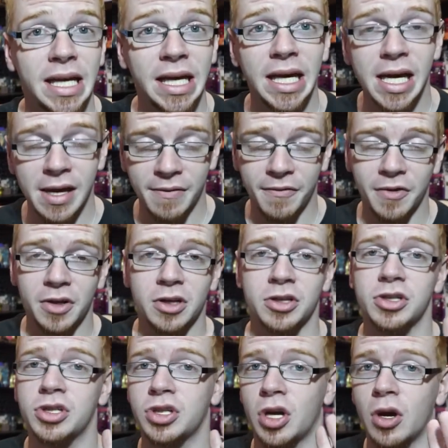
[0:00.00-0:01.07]
if
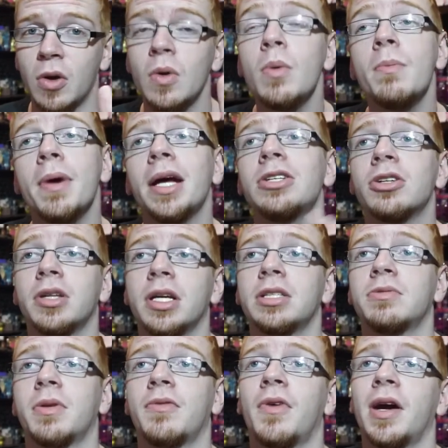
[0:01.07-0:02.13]
there's two major
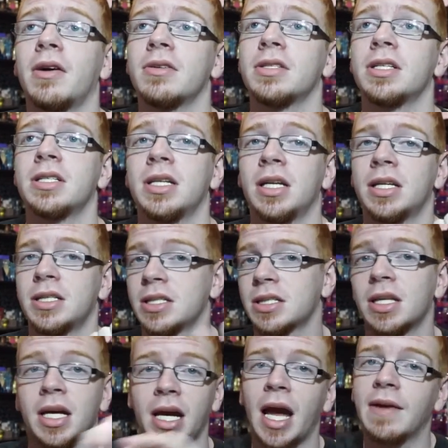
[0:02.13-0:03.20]
things with fragrances and this is
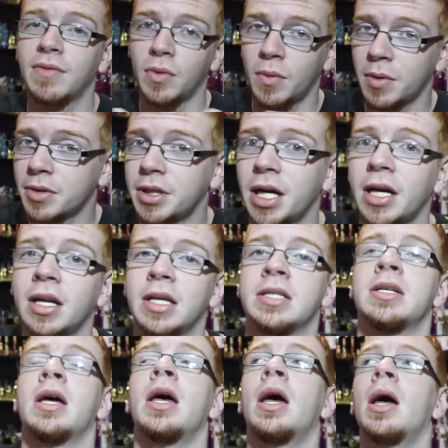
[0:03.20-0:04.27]
like everyone will tell you
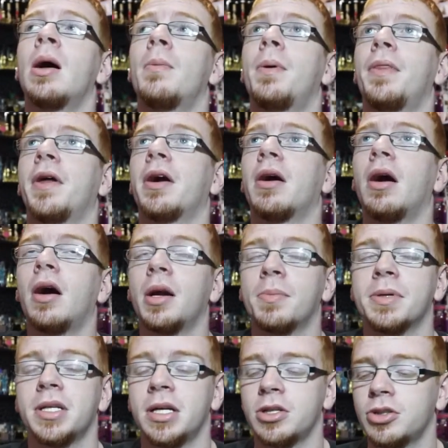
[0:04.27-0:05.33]
this but they are
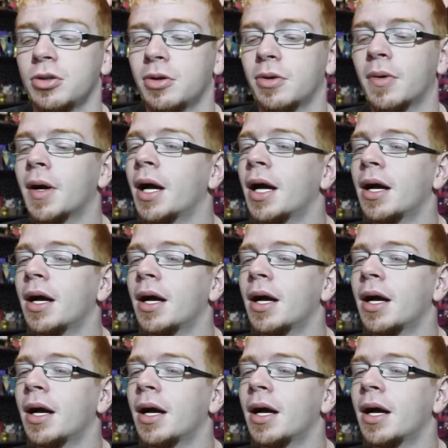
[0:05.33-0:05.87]
100% true